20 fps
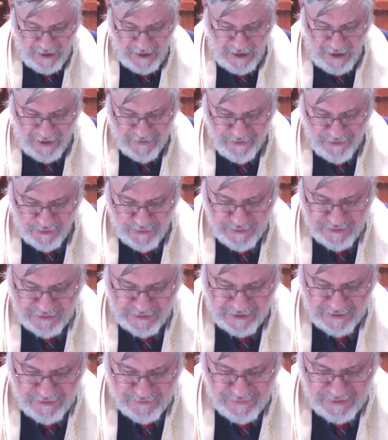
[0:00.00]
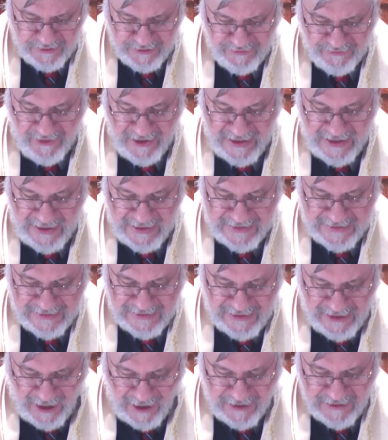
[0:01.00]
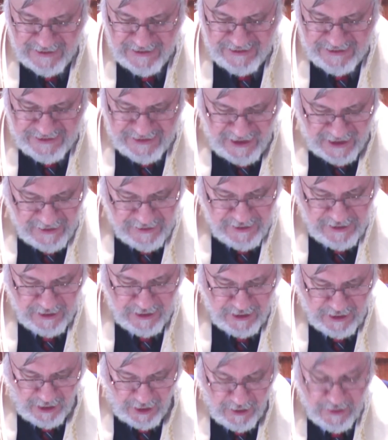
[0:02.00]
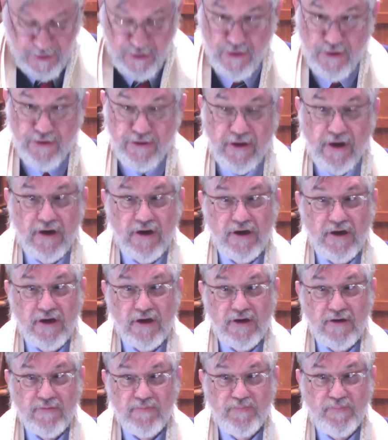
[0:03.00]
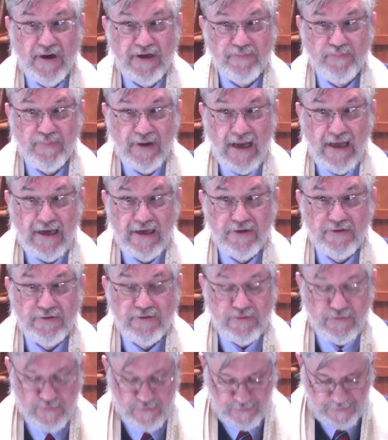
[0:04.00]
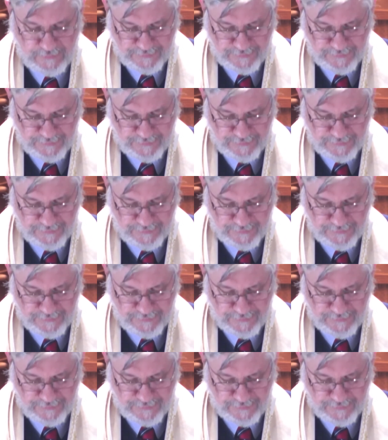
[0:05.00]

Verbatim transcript: and those countries they had not yet conquered but planned to.